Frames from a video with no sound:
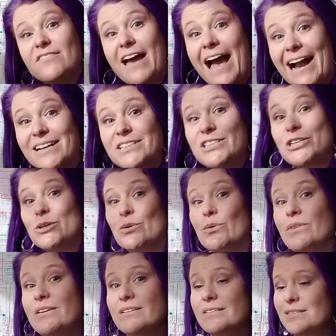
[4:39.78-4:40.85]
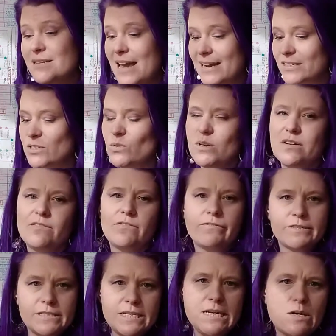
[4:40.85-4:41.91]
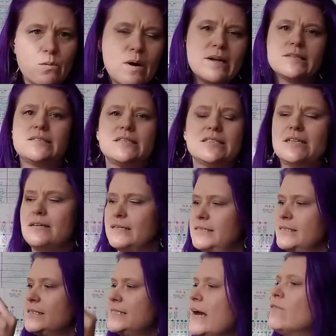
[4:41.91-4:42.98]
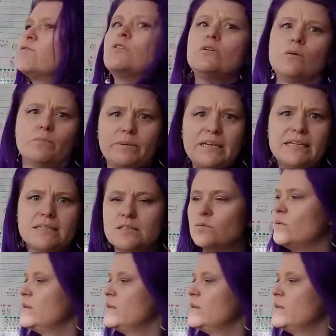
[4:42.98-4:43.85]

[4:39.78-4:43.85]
Act 2, this next sort of sequence. It's a several beats